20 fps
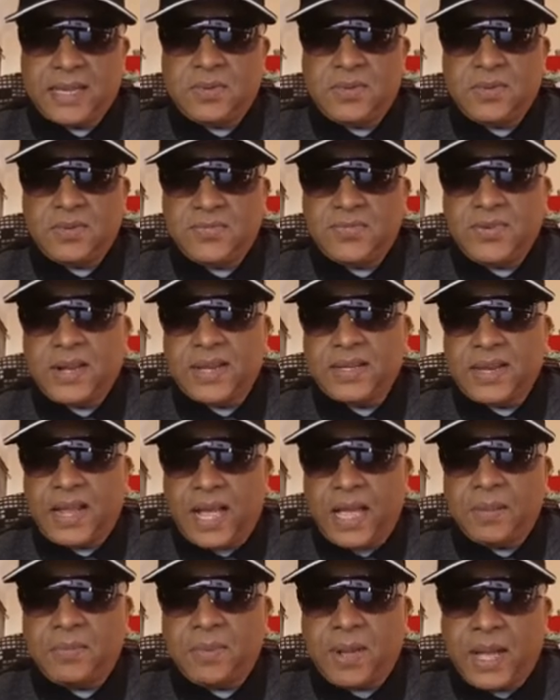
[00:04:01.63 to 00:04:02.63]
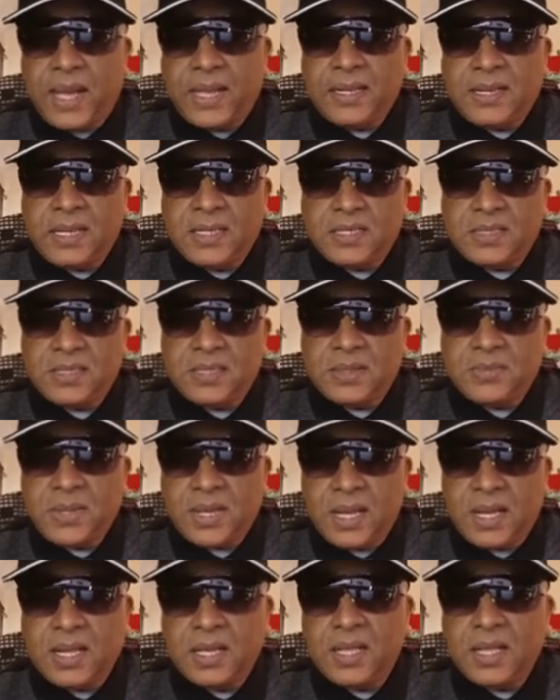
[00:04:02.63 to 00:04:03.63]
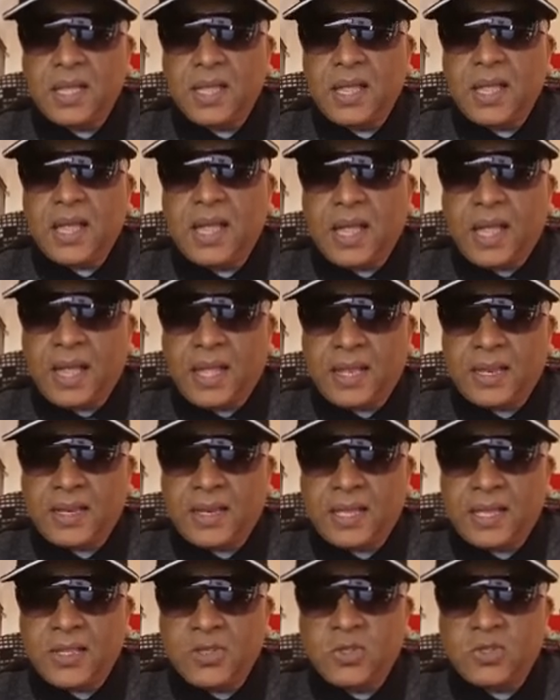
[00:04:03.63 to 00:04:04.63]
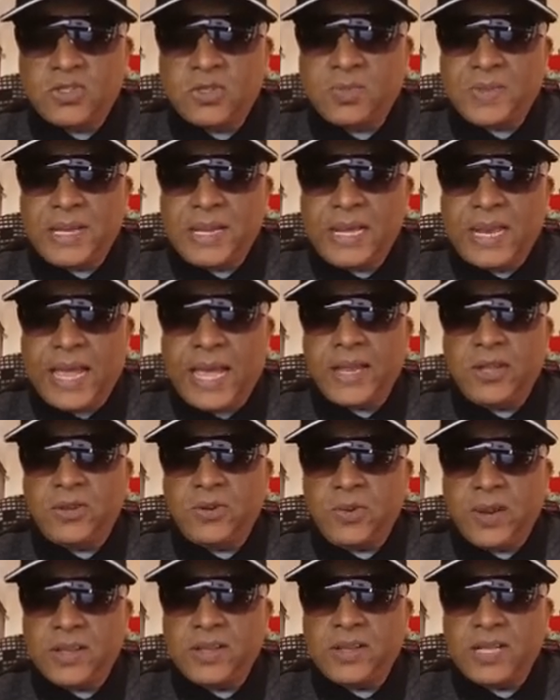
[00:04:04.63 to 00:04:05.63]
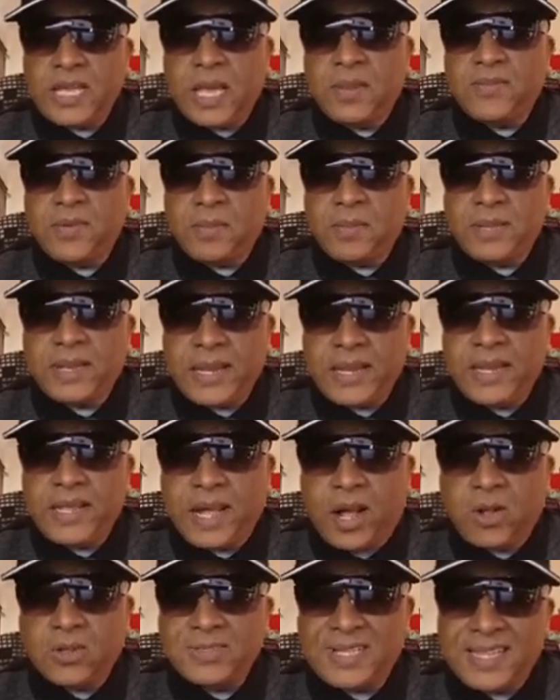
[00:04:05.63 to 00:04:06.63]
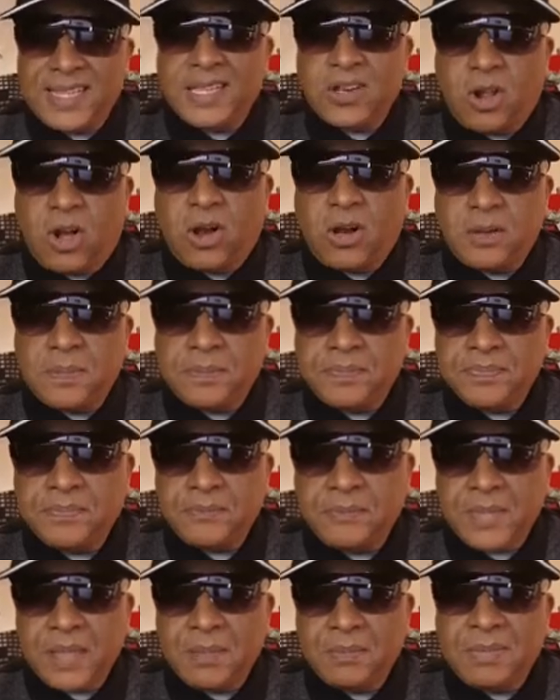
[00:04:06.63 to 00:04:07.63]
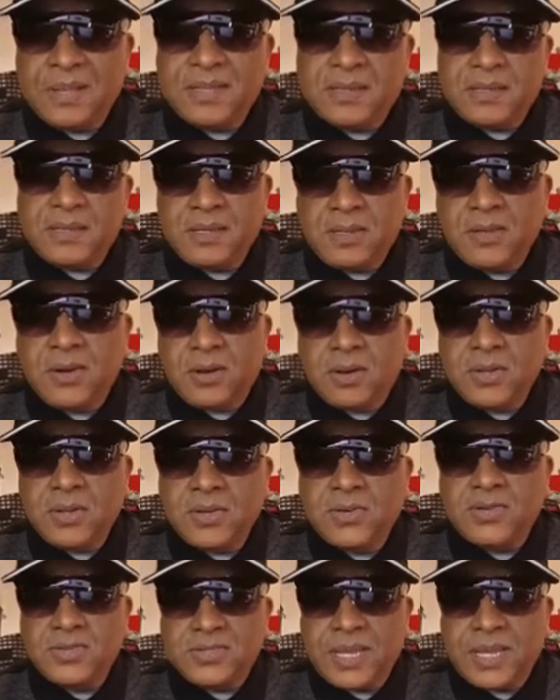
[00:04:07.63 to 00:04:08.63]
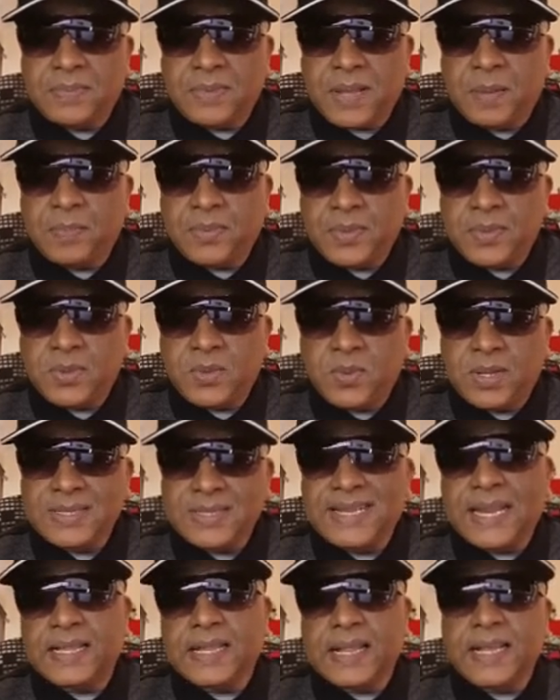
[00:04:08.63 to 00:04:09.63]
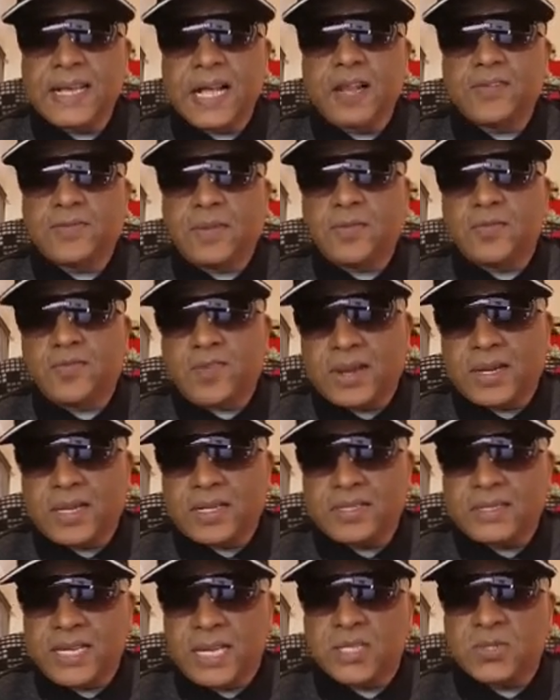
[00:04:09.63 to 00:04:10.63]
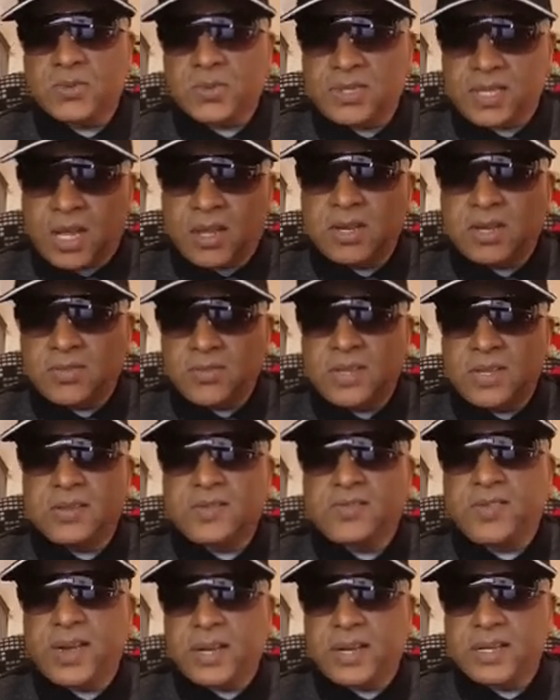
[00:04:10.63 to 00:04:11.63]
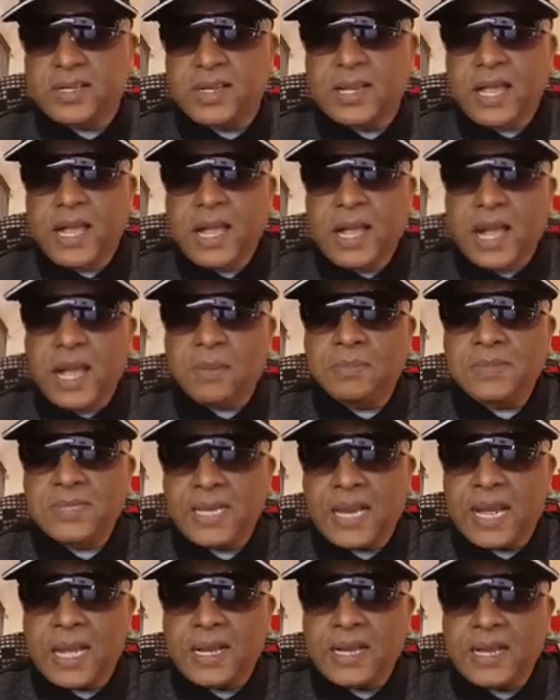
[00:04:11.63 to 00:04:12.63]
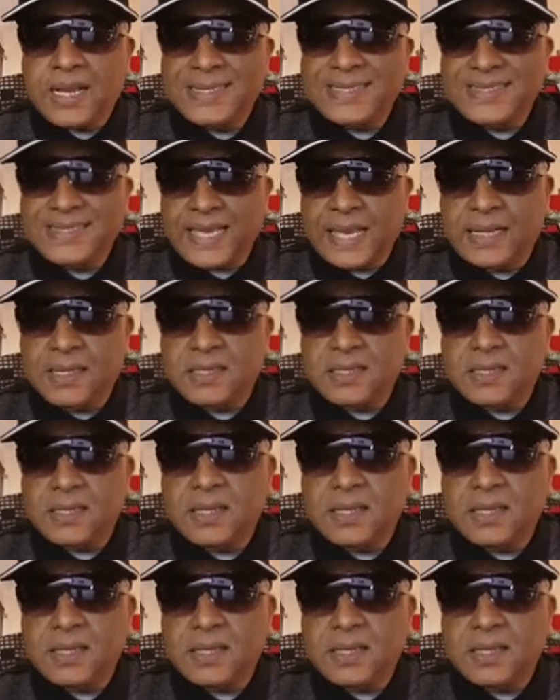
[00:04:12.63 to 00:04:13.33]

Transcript: We're fucking I nation, we are. And you should be glad you came from a ready house. Nothing wrong. But you stepped up in the world. It's like the girl from fucking Chatswood now living in fucking Amshlanga and Santon.